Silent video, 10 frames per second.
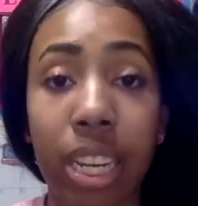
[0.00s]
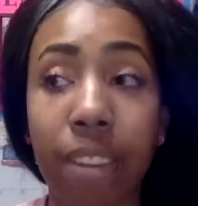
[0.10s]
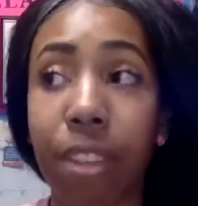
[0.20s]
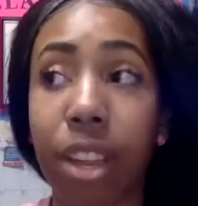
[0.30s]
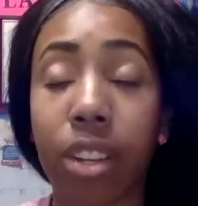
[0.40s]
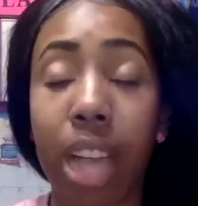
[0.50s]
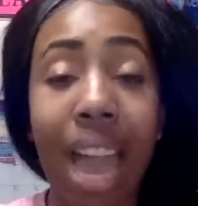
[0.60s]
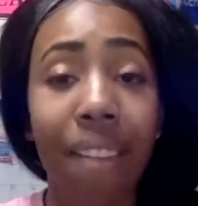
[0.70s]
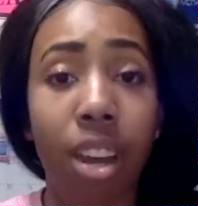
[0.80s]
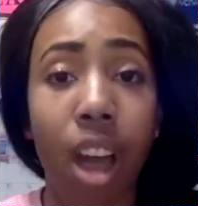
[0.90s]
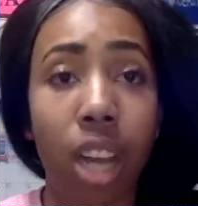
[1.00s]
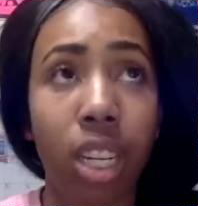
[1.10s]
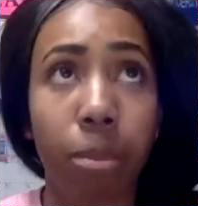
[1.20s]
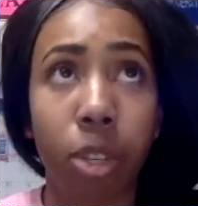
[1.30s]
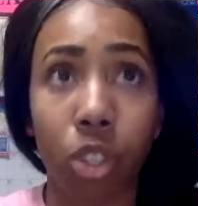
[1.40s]
And if I have an odd
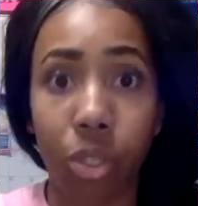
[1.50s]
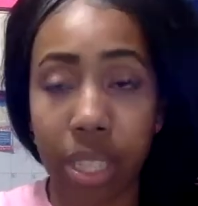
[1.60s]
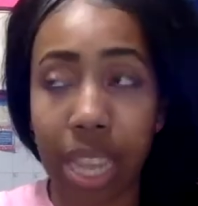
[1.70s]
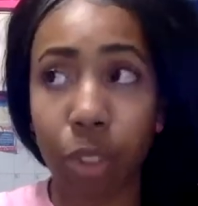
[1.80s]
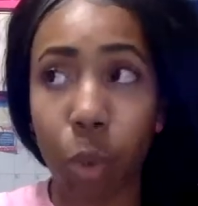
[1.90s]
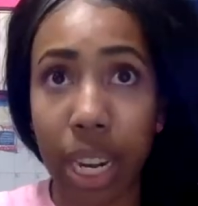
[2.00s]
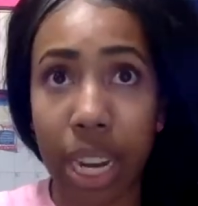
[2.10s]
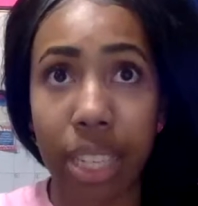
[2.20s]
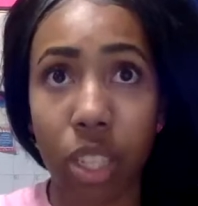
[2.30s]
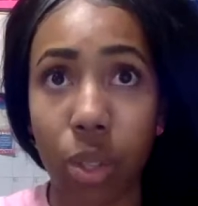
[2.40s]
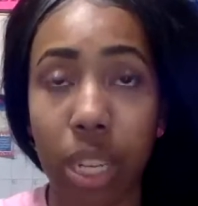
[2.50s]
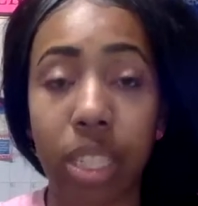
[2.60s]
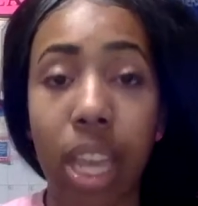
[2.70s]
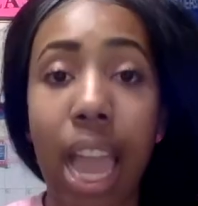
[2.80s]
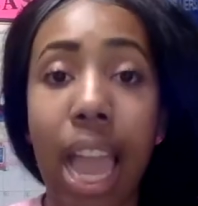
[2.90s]
number of students, I have 29 students.